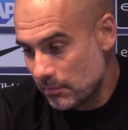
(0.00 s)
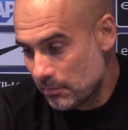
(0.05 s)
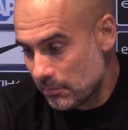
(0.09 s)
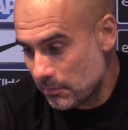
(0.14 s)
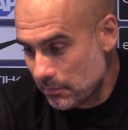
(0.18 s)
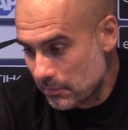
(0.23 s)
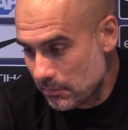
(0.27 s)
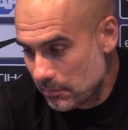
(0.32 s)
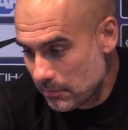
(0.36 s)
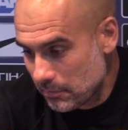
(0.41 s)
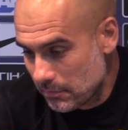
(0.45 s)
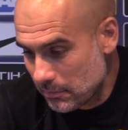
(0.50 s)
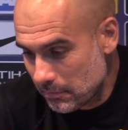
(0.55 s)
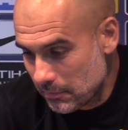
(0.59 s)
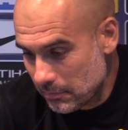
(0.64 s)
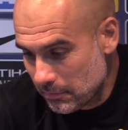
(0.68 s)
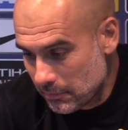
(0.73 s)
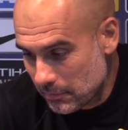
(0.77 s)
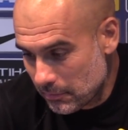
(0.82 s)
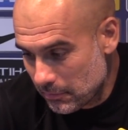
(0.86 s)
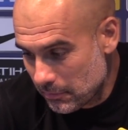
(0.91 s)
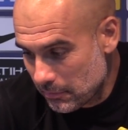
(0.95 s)
to come from him?
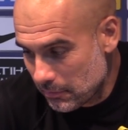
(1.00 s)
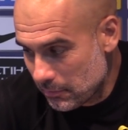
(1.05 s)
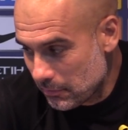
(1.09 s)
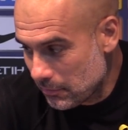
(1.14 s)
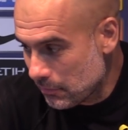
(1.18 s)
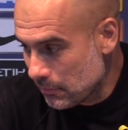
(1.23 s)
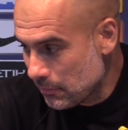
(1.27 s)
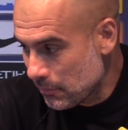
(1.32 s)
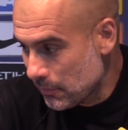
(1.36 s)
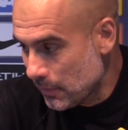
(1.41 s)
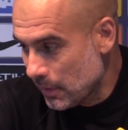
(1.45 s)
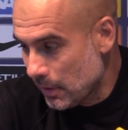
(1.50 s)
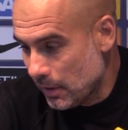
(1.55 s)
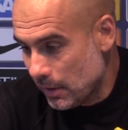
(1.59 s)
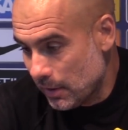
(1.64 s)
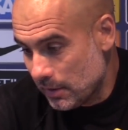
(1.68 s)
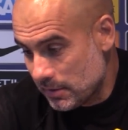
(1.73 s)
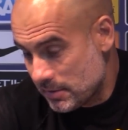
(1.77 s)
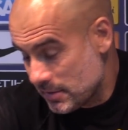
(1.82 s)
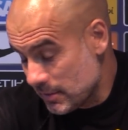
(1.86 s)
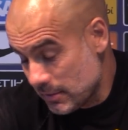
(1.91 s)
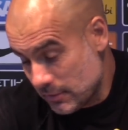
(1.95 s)

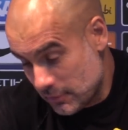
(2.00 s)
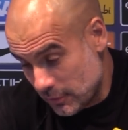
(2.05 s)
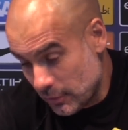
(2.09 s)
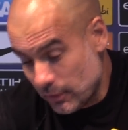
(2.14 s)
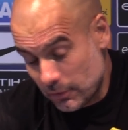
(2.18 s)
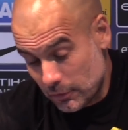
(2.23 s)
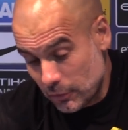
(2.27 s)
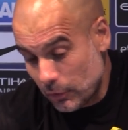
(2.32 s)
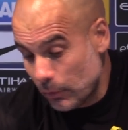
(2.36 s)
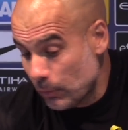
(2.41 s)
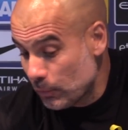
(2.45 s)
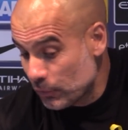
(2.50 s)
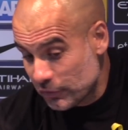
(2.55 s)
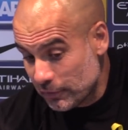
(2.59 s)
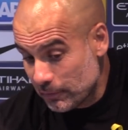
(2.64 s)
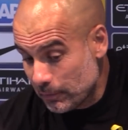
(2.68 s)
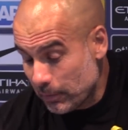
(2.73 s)
It's, it's almost